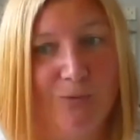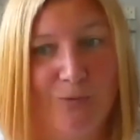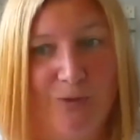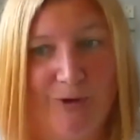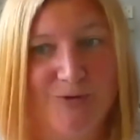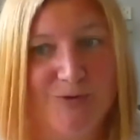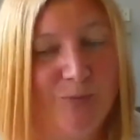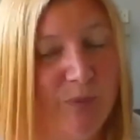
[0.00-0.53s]

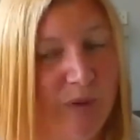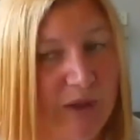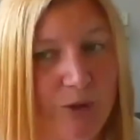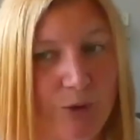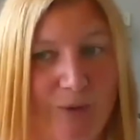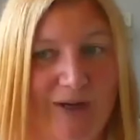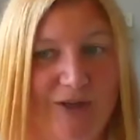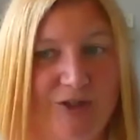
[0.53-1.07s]
those big
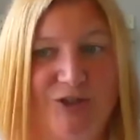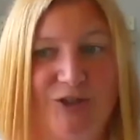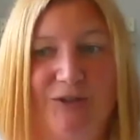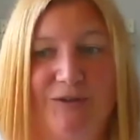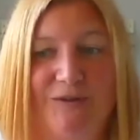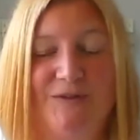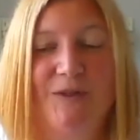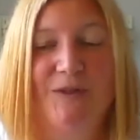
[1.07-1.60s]

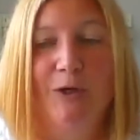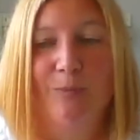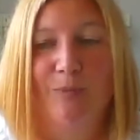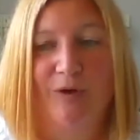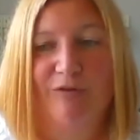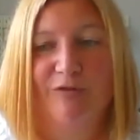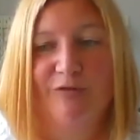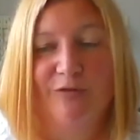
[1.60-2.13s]
questions
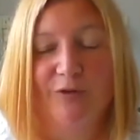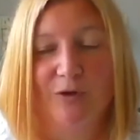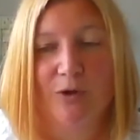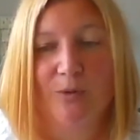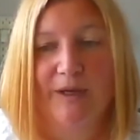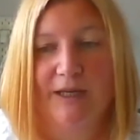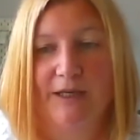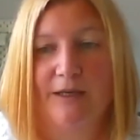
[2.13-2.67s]
by
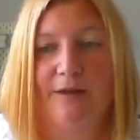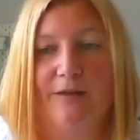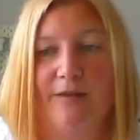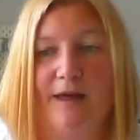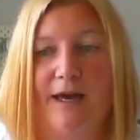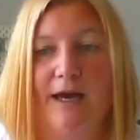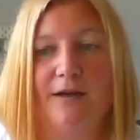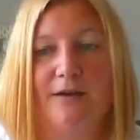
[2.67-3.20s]
following
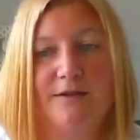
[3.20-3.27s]
that